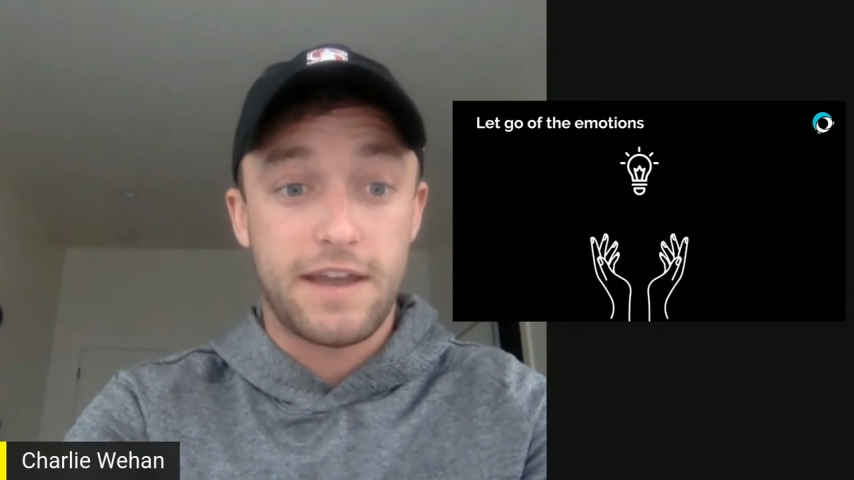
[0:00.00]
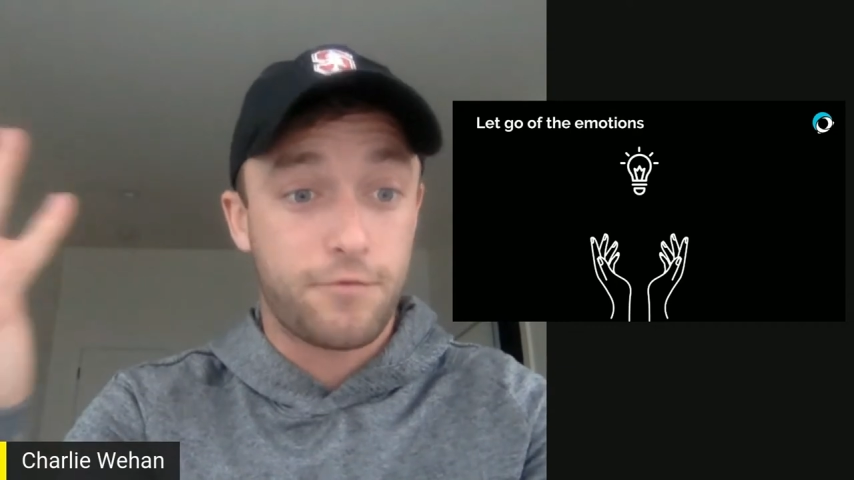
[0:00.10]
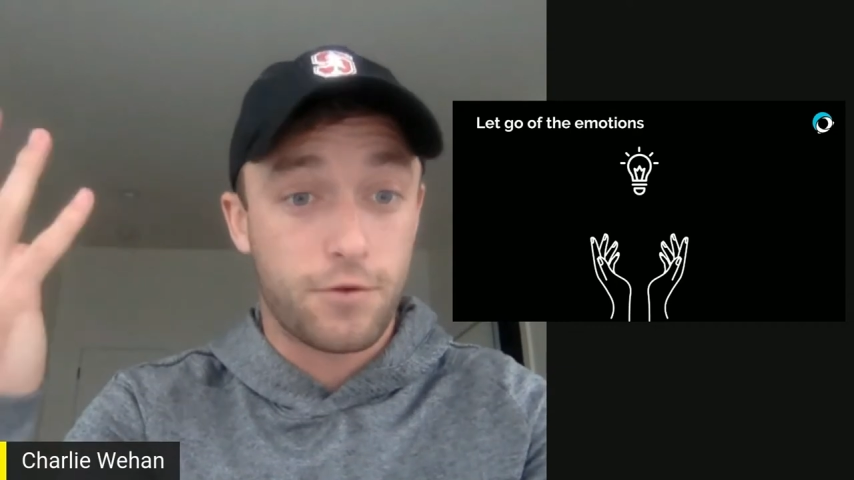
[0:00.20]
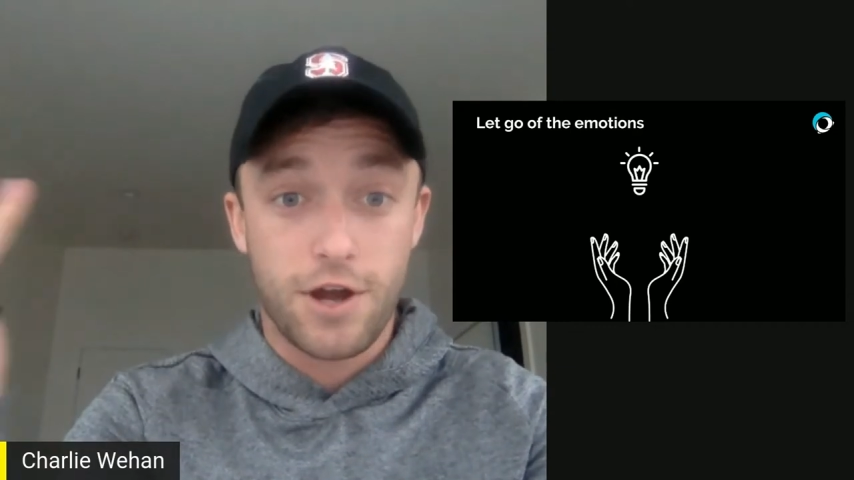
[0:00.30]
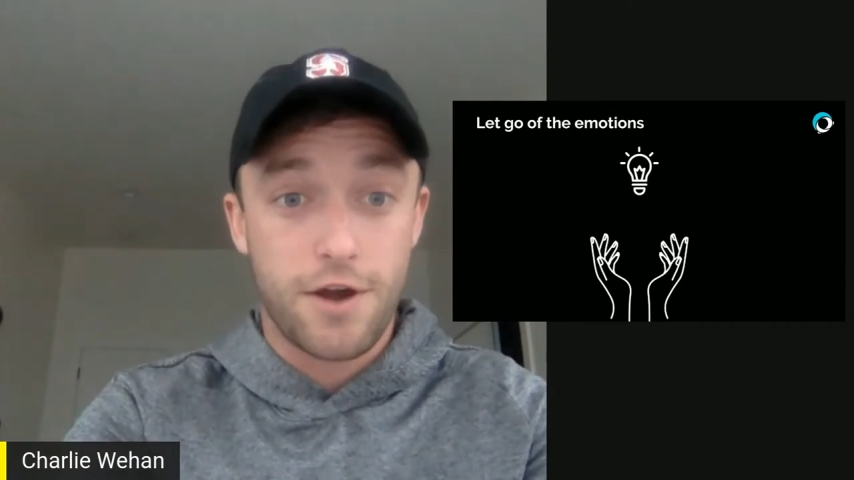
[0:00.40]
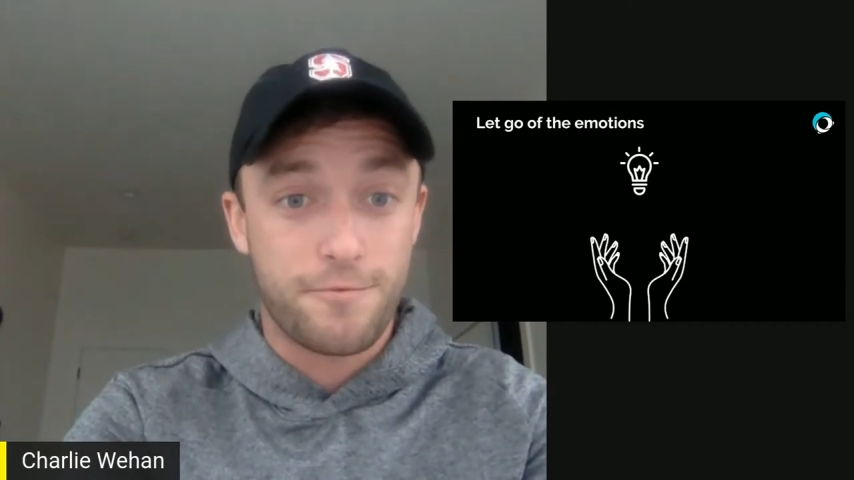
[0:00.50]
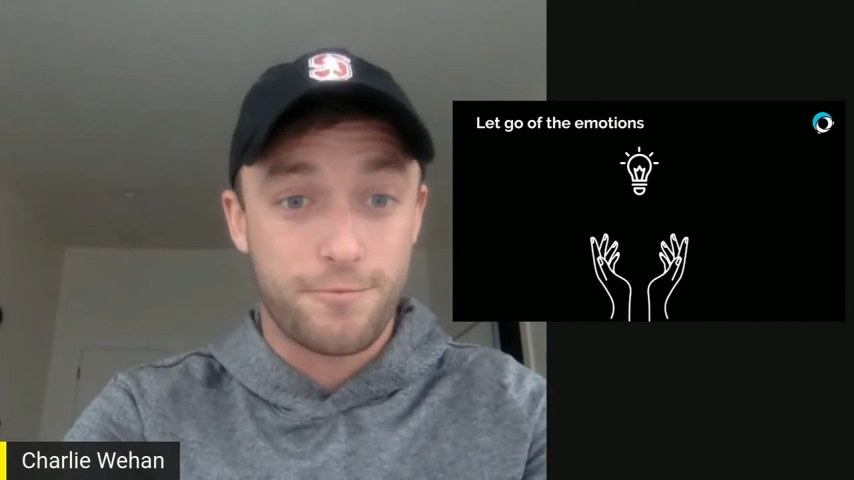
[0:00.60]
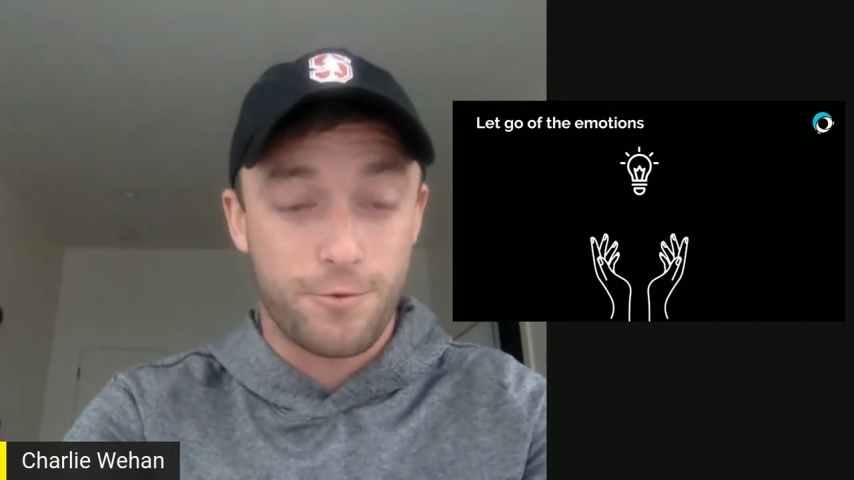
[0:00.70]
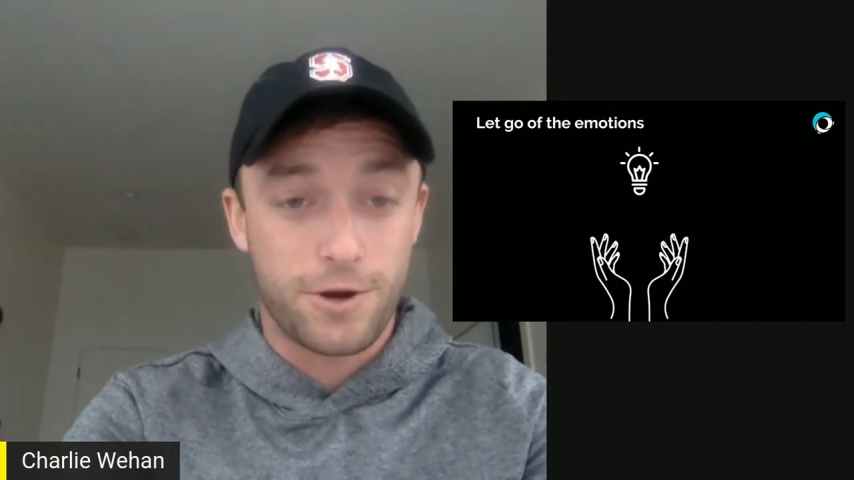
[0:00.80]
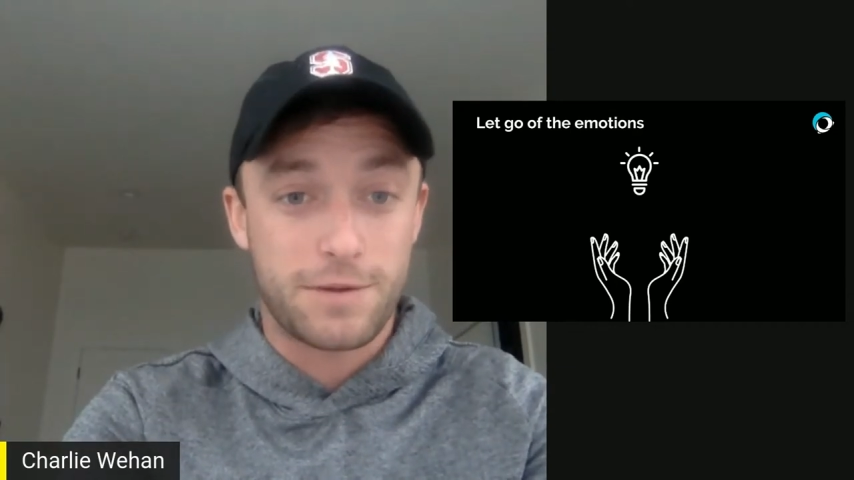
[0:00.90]
if we're
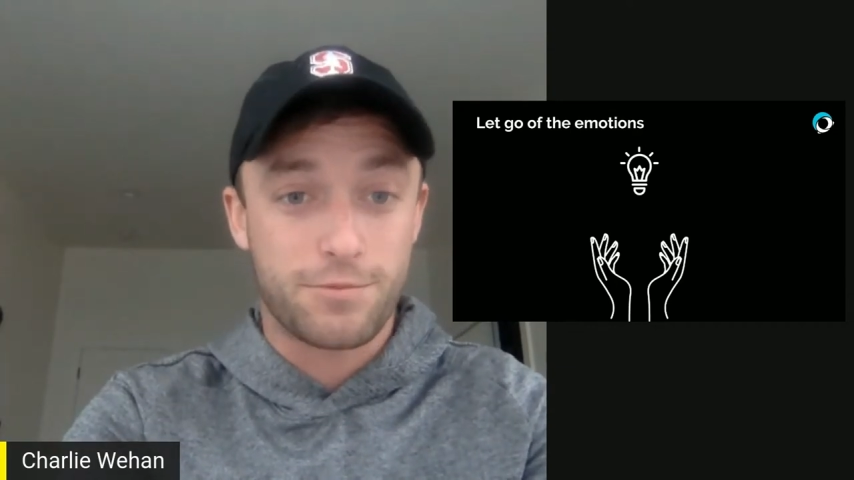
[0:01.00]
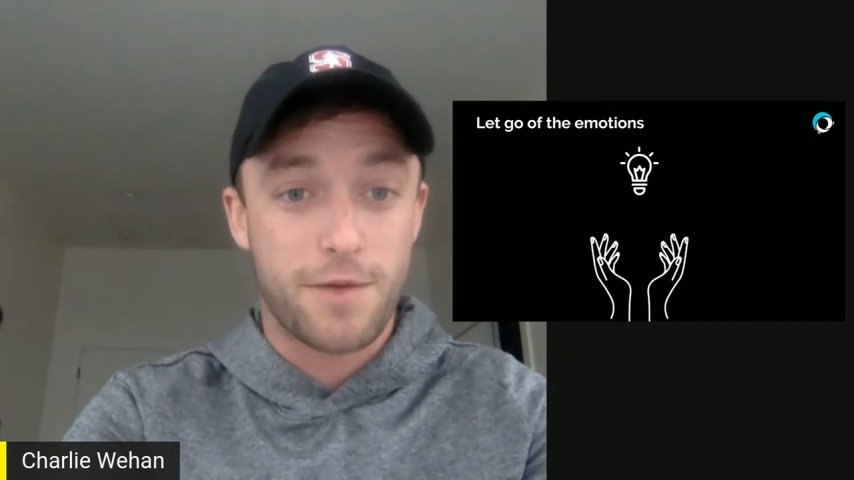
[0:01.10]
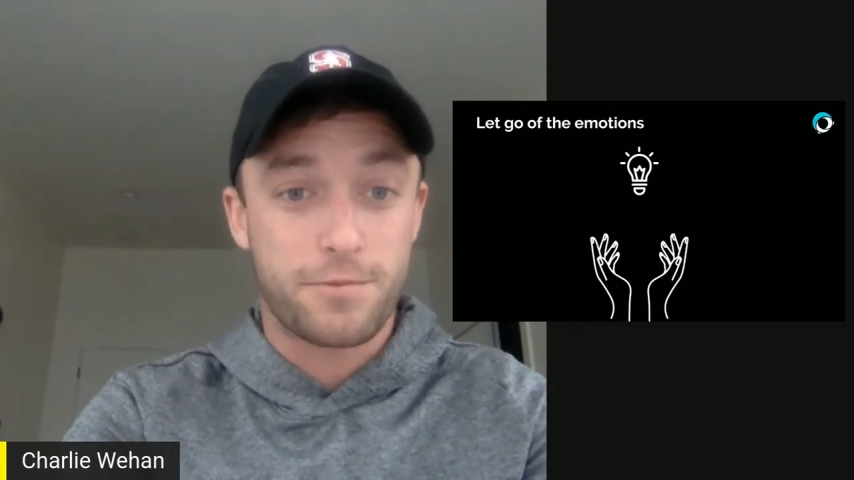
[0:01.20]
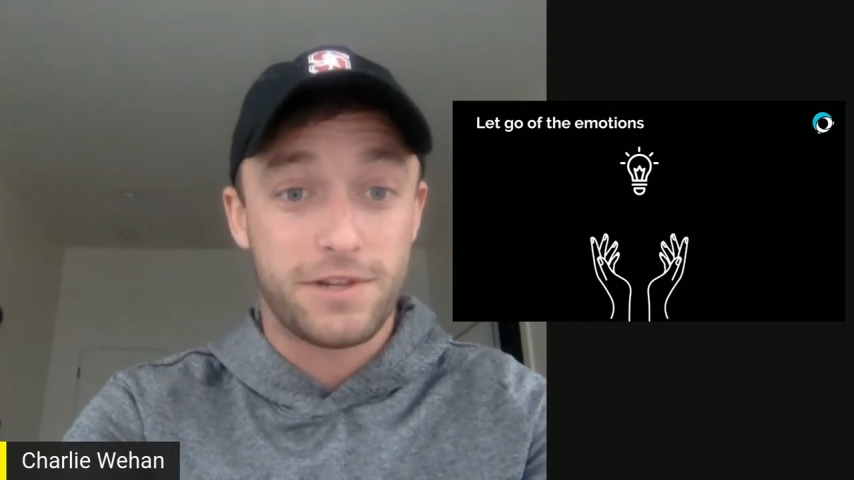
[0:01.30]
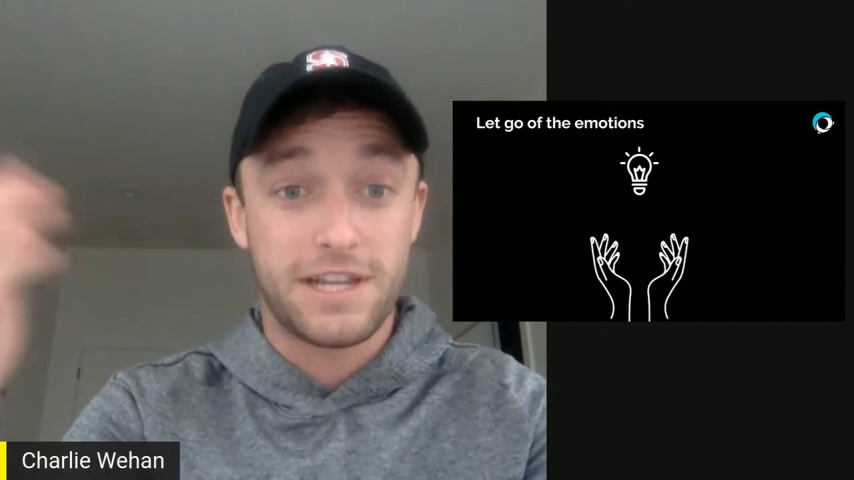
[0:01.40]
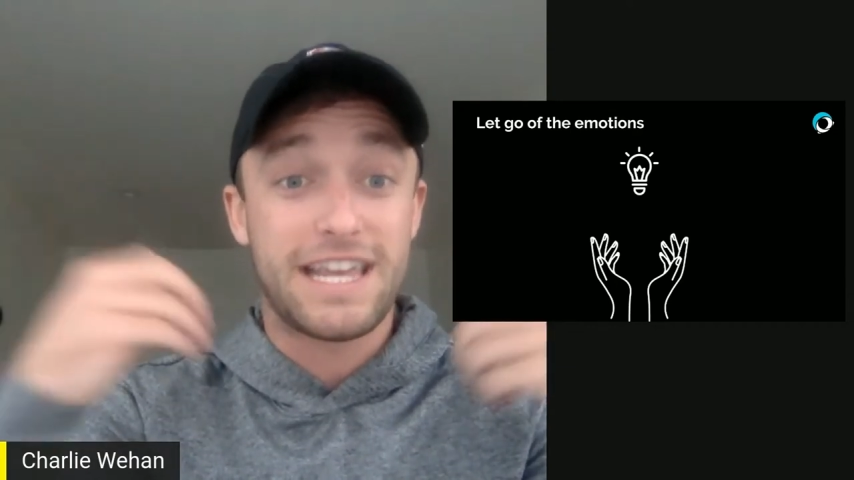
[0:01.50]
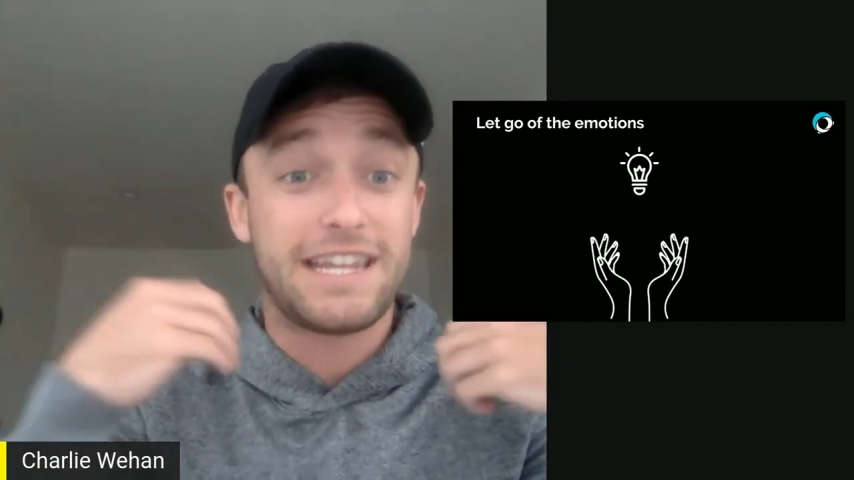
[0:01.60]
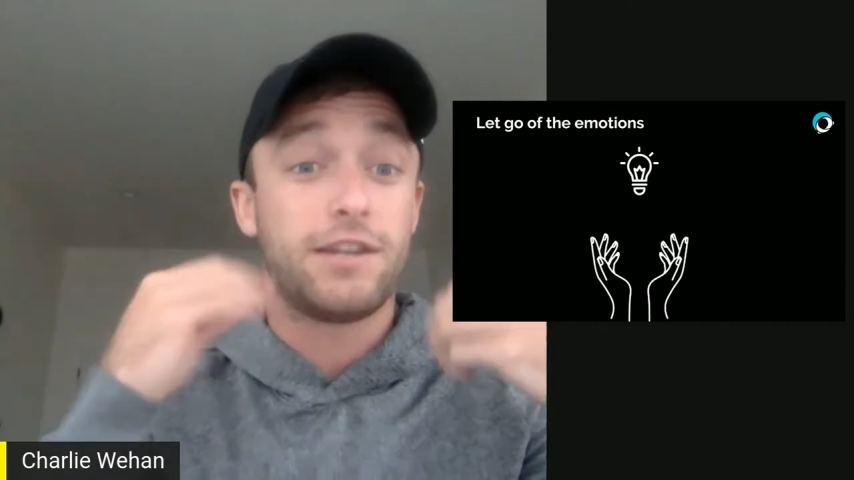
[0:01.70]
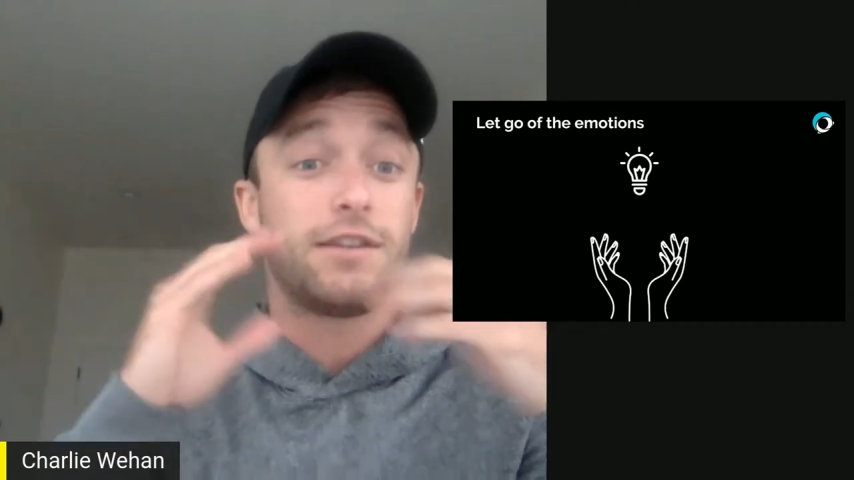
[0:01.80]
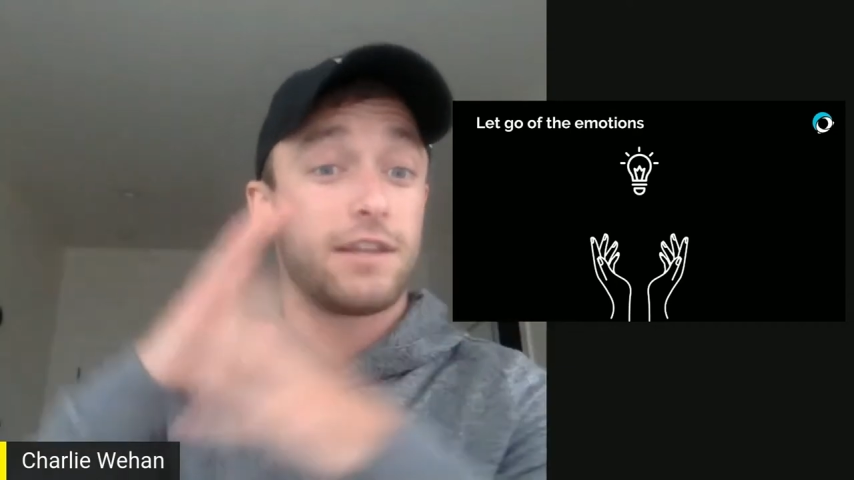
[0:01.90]
not working properly,
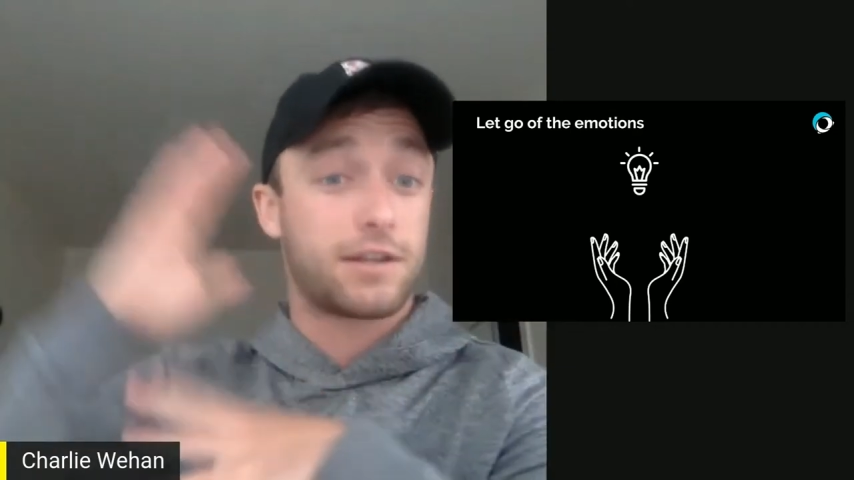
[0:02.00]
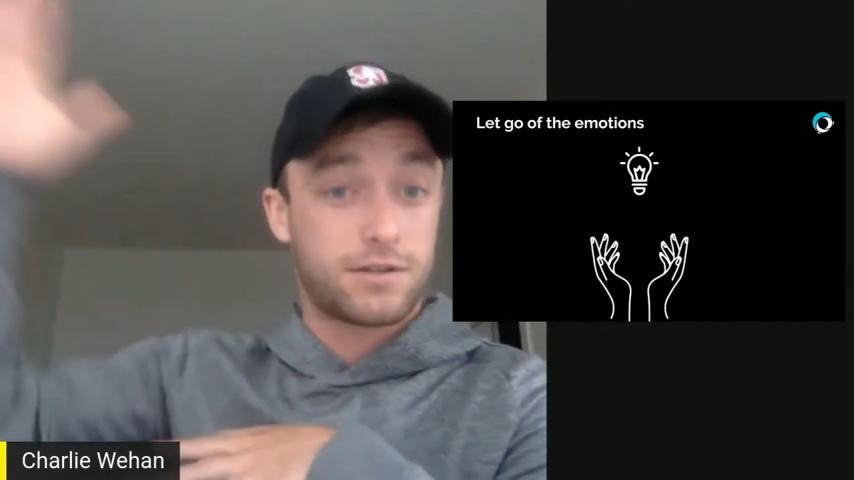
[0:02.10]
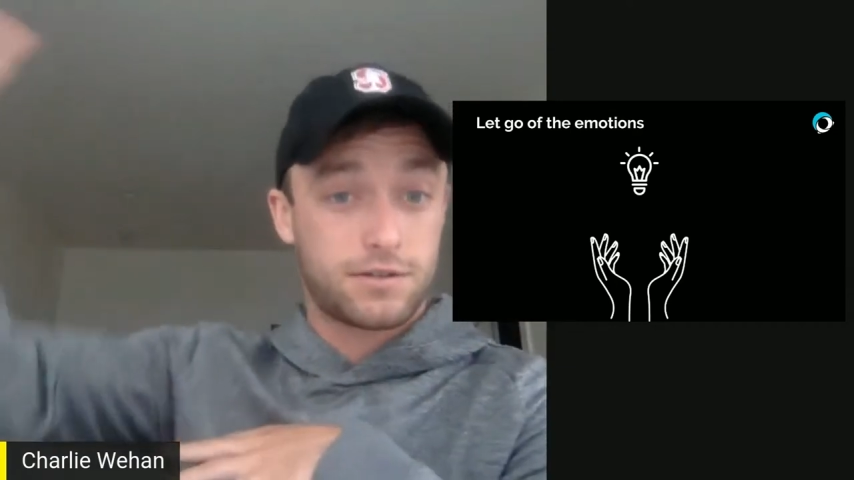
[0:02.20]
then the